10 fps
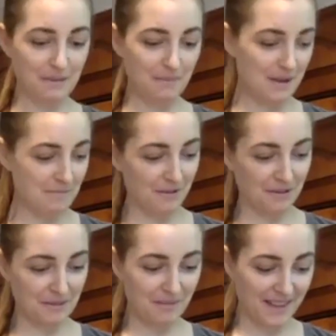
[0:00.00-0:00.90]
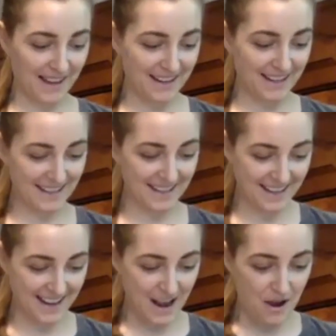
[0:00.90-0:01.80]
people on the planet.
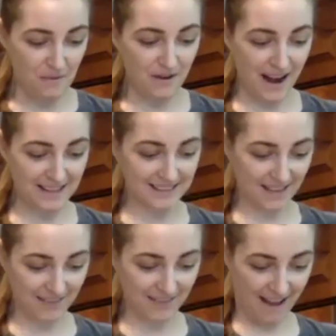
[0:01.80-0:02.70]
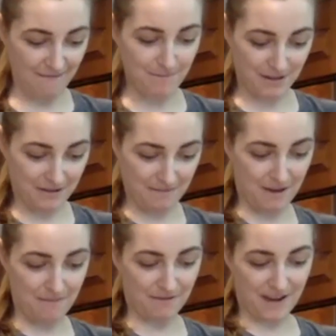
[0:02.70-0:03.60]
We're at 7.5 billion
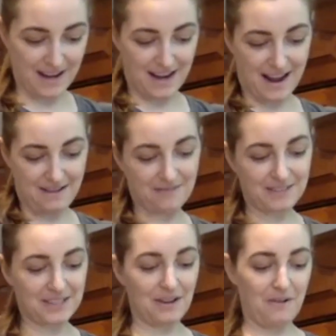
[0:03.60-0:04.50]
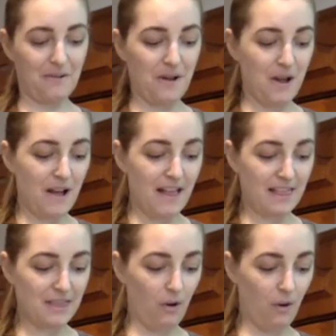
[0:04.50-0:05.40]
people right now. So
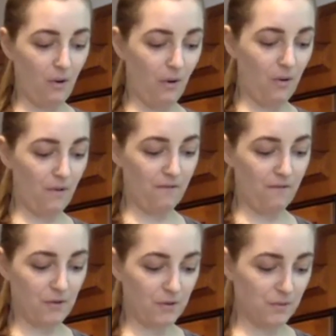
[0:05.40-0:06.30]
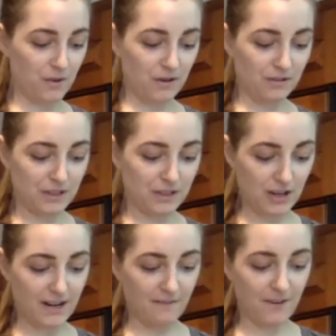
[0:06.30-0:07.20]
the whole food world is
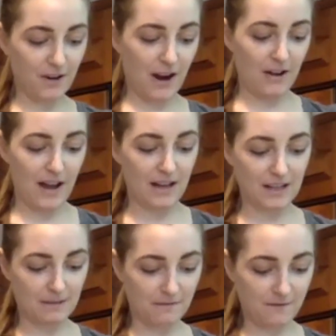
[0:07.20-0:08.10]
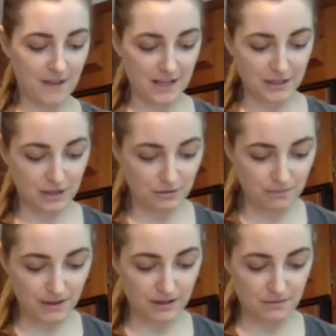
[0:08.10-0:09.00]
trying to figure out how to feed 2
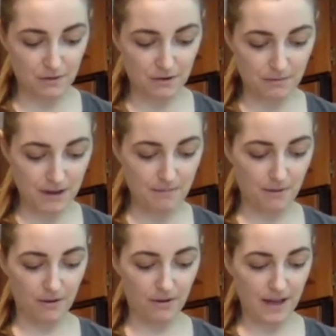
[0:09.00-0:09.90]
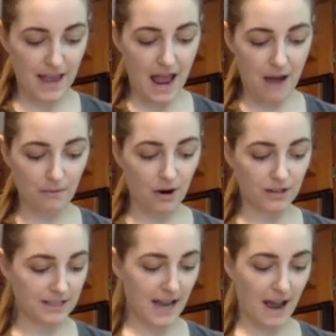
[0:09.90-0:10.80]
billion more people, and we're
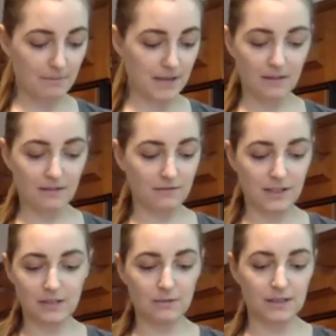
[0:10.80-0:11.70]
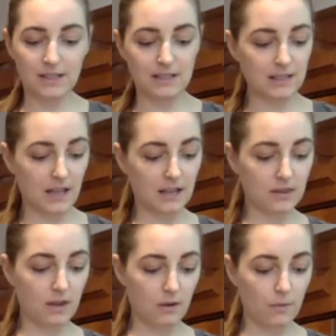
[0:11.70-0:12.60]
already tapped out of resources. Like,
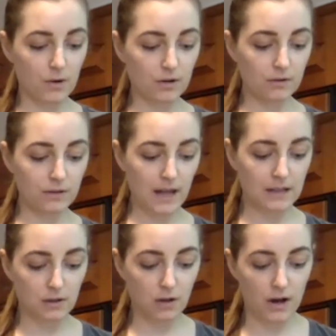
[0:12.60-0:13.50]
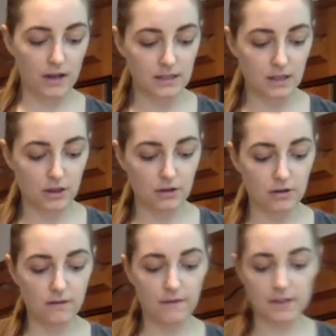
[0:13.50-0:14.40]
the world has lost a third
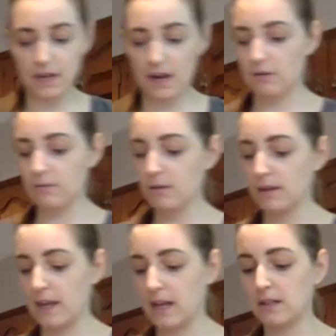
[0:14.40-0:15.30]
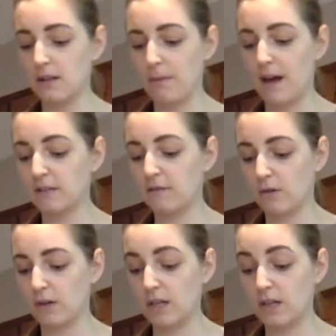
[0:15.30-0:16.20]
of its arable land in the past
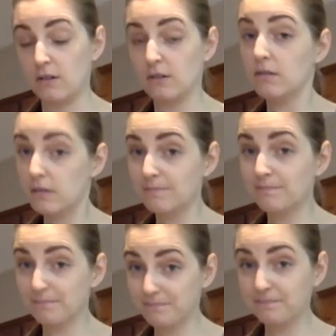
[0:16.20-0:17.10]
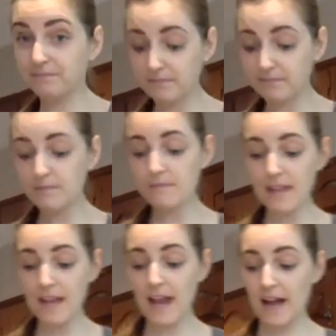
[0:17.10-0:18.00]
40 years,
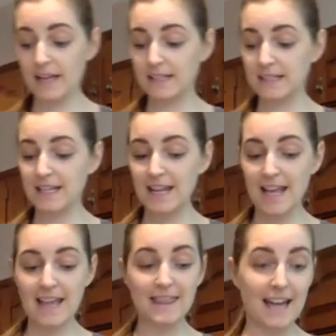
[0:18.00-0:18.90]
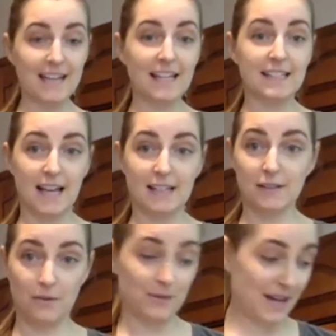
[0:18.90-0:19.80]
and that has not
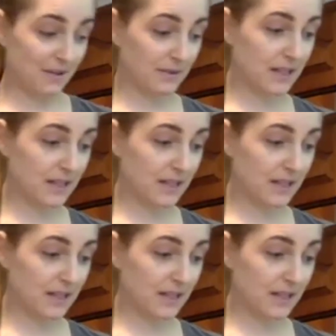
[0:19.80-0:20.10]
slowed down.